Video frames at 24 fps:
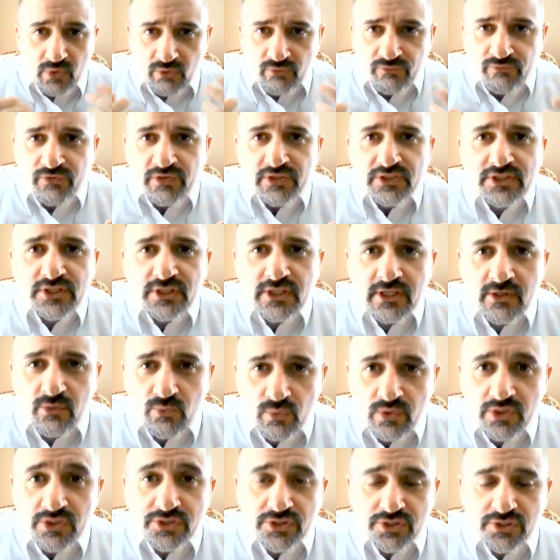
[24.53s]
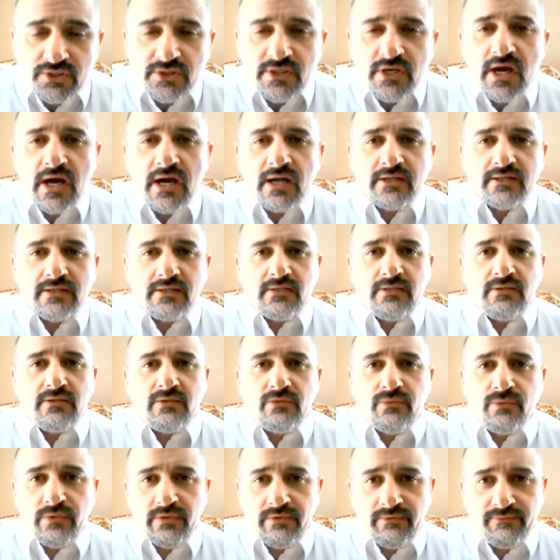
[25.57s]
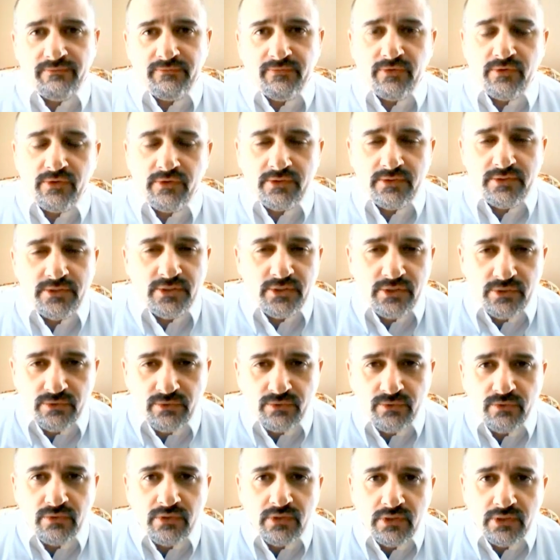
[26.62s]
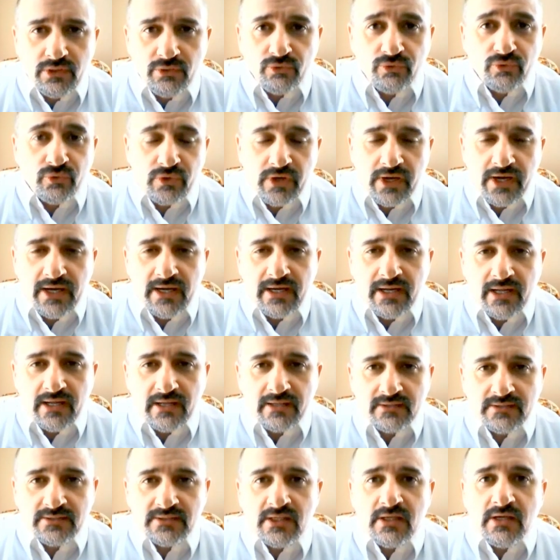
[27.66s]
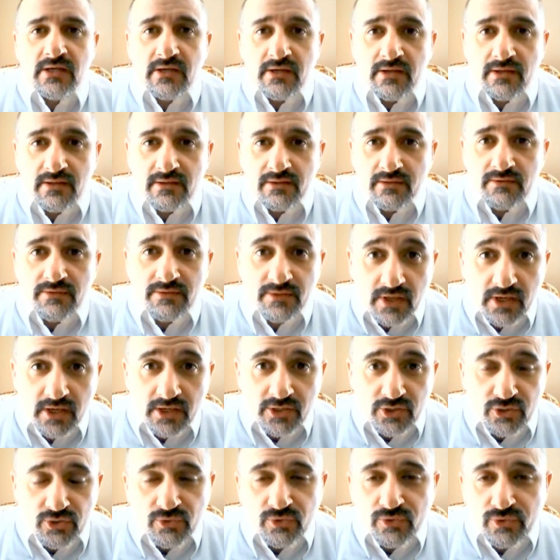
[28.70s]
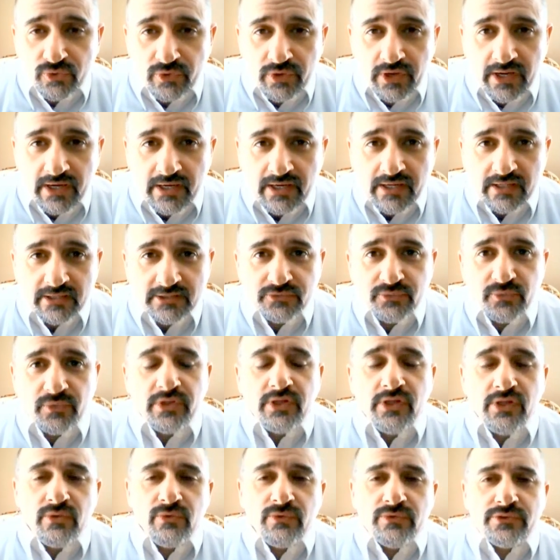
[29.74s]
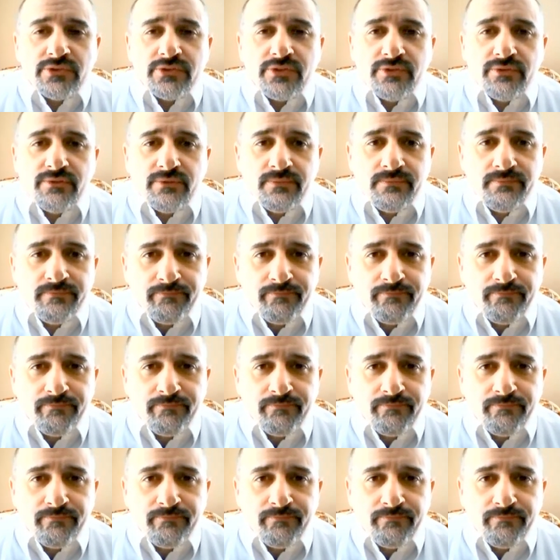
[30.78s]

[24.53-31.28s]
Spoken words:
officially we should not refer to Ukraine as the Ukraine as we used to.